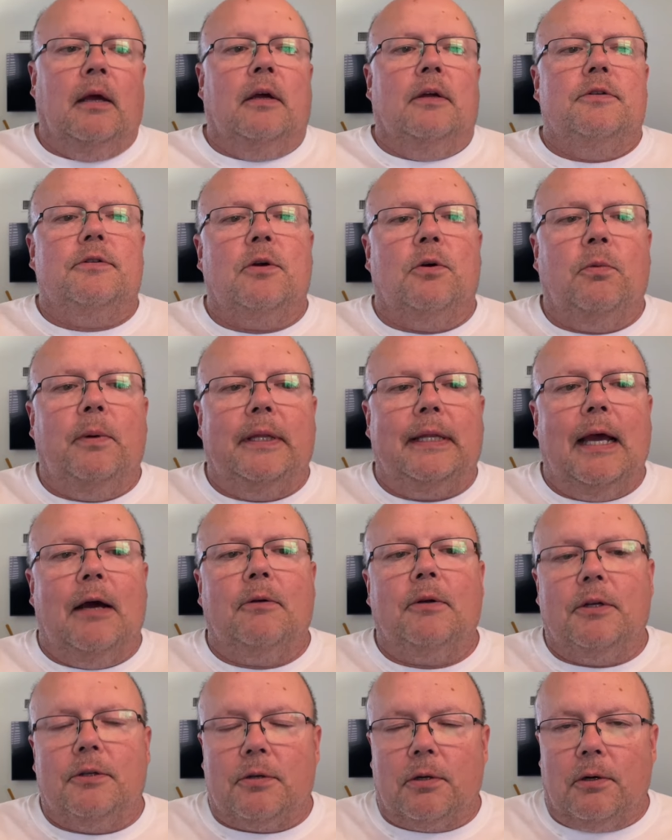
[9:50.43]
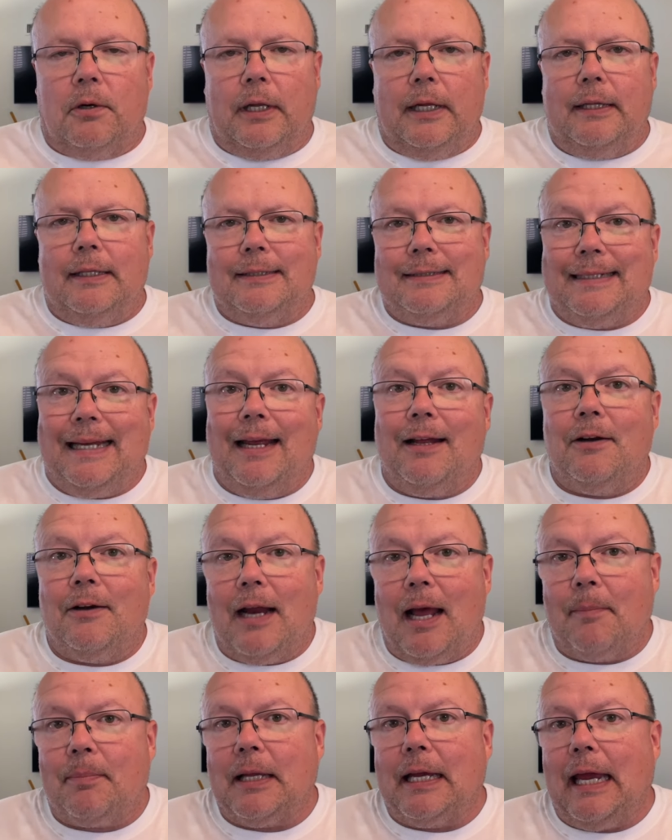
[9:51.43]
So without an attorney, the standard
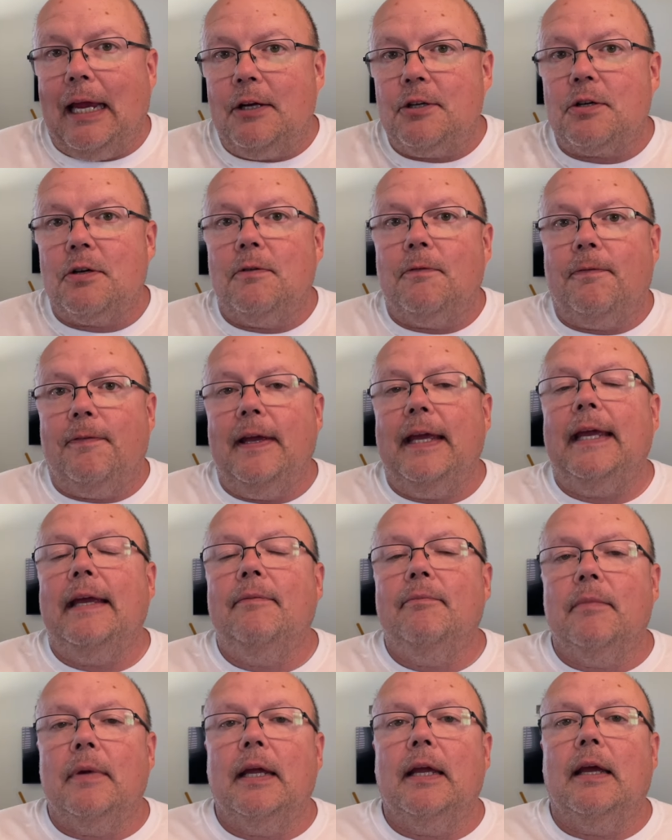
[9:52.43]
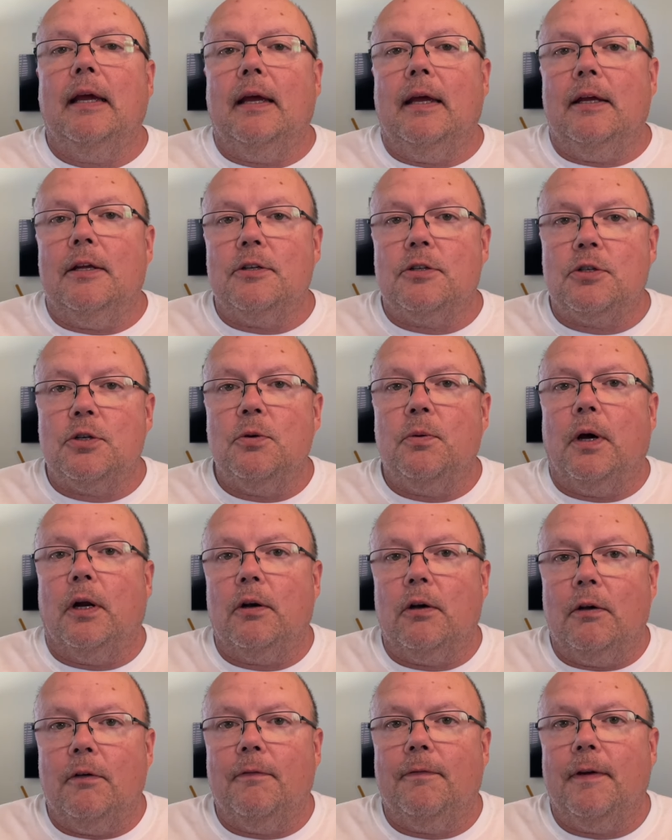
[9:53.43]
application fee is
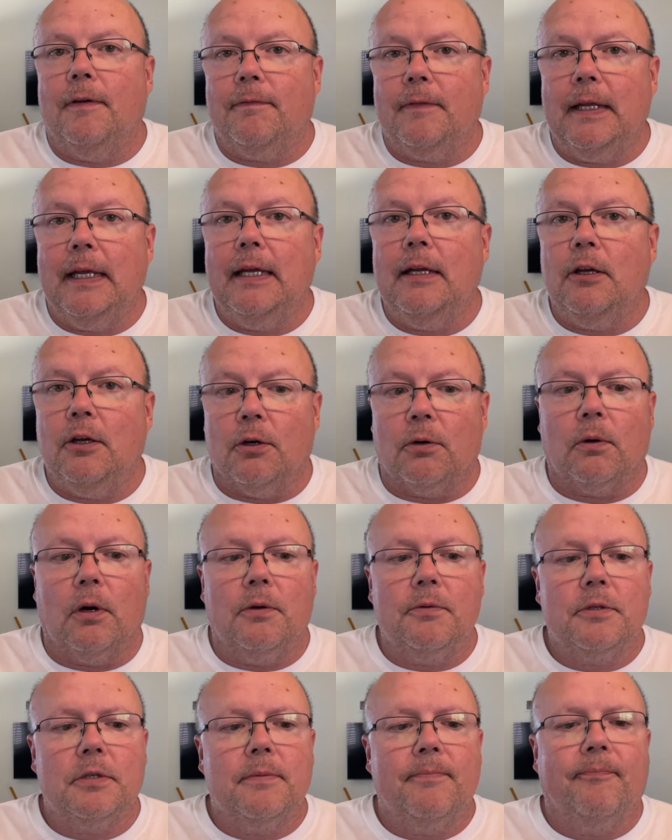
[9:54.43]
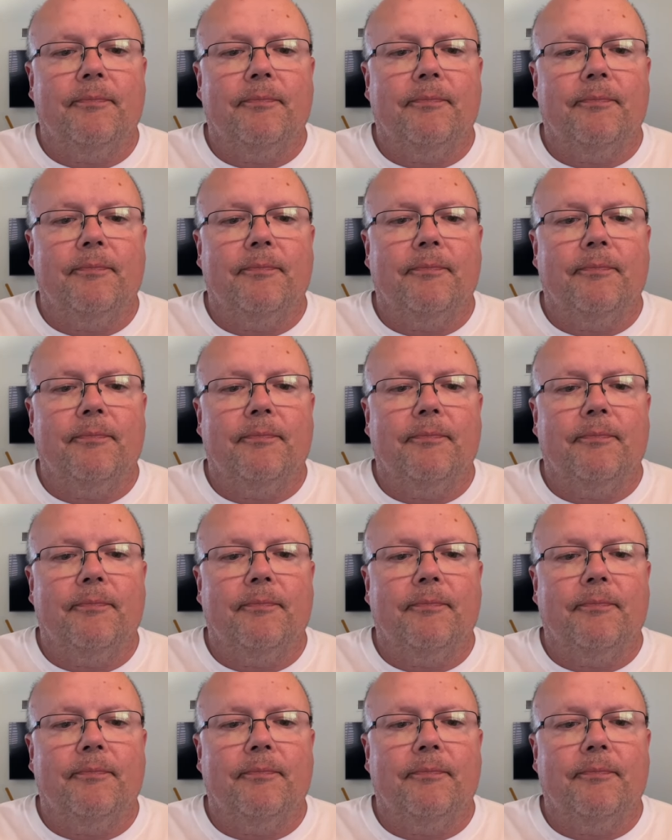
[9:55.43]
250 euros.